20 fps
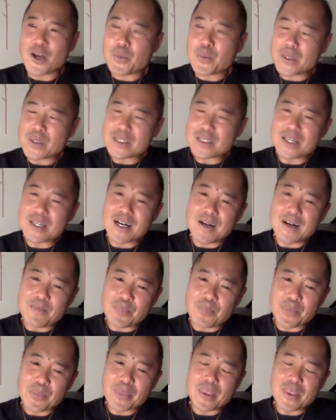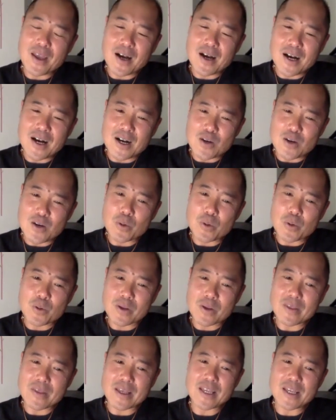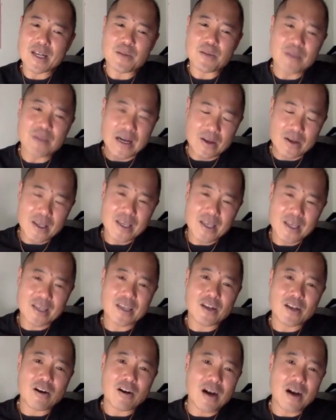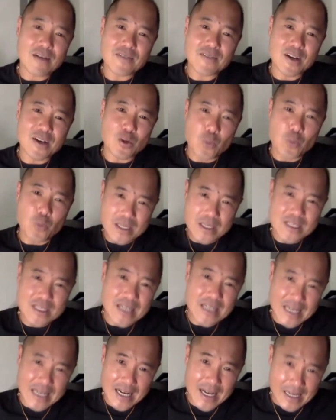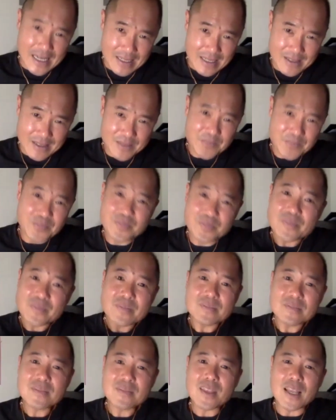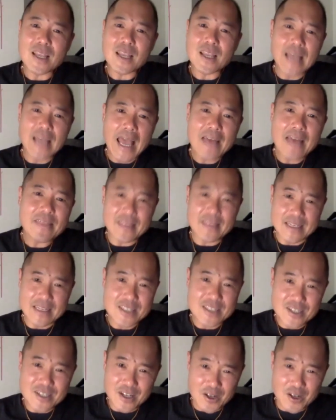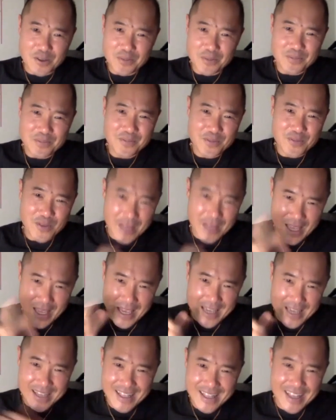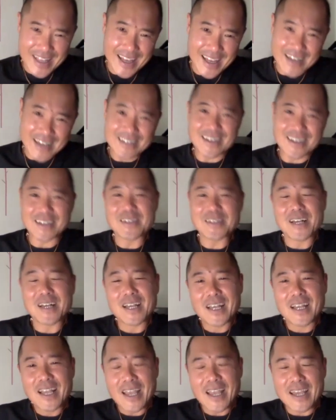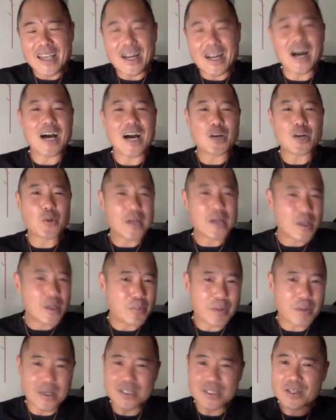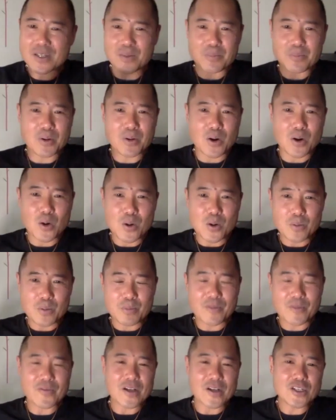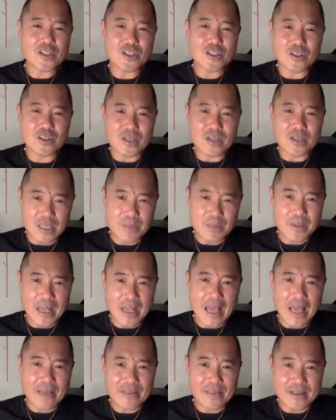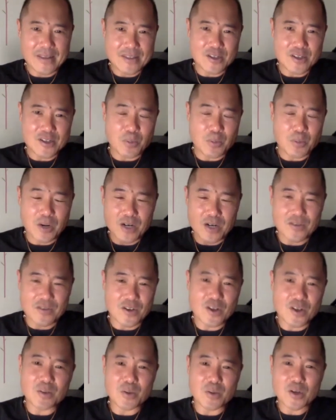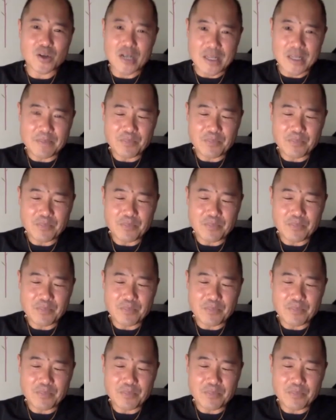But we were thinking about kicking off on a Wednesday night, an athletes dinner for the A and Acti, and honoring a bunch of the professional and Olympic athletes that are part of our community.